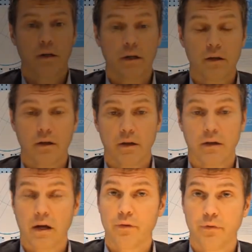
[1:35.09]
In
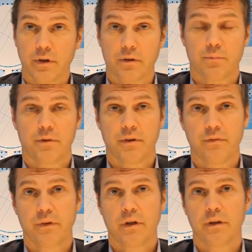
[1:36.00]
Africa
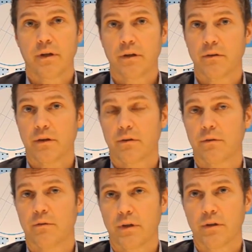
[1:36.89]
specifically, the Internet
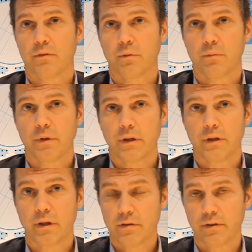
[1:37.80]
of Things will be
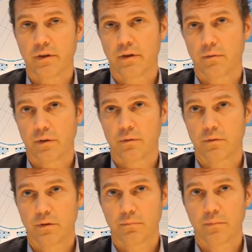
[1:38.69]
initially
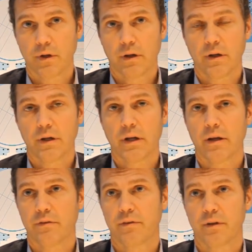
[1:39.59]
around
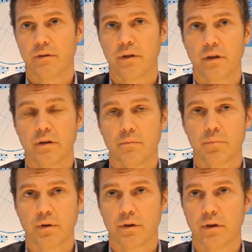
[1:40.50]
enhancing the
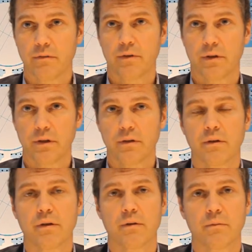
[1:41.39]
productivity.
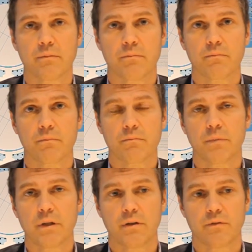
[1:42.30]

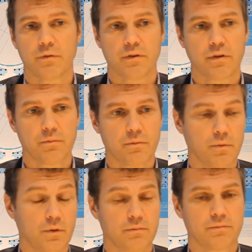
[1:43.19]
Being, for example,
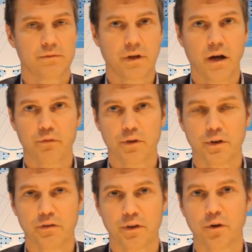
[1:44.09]
well, Africa
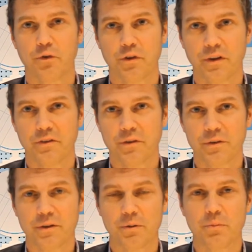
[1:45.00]
is a continent, so
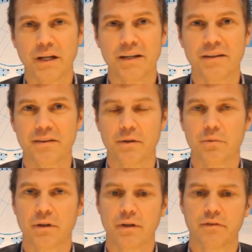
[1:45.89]
it could be anything,
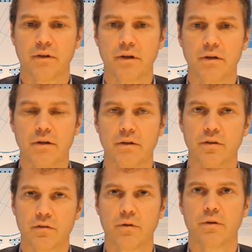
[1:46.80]
but let's say
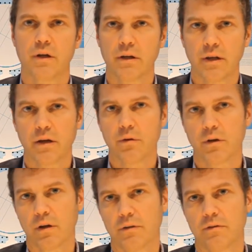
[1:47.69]
just looking at
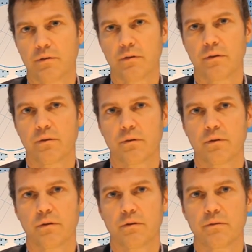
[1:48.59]
agriculture
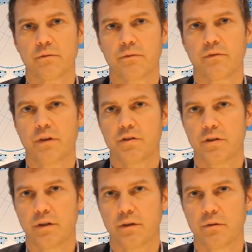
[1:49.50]
or
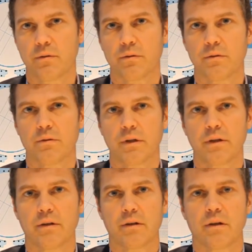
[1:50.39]
fishing or
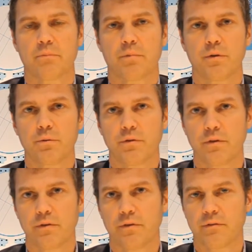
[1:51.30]
anything that
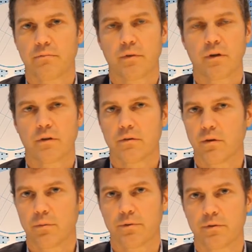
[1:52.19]
produces
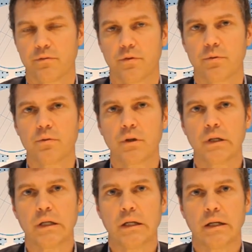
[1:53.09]
crops or food.
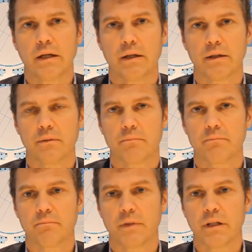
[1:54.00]

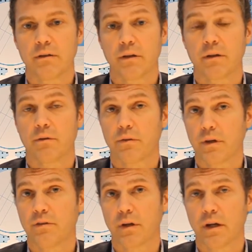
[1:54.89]
The Internet of
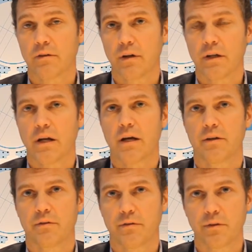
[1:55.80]
Things can actually
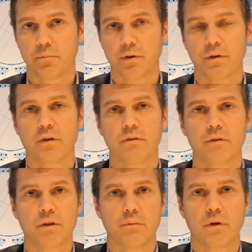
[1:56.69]
enhance the
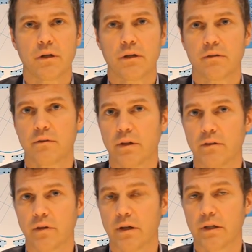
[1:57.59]
productivity by
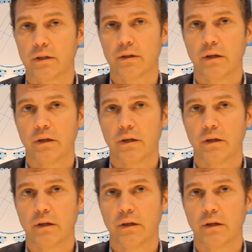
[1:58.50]
things like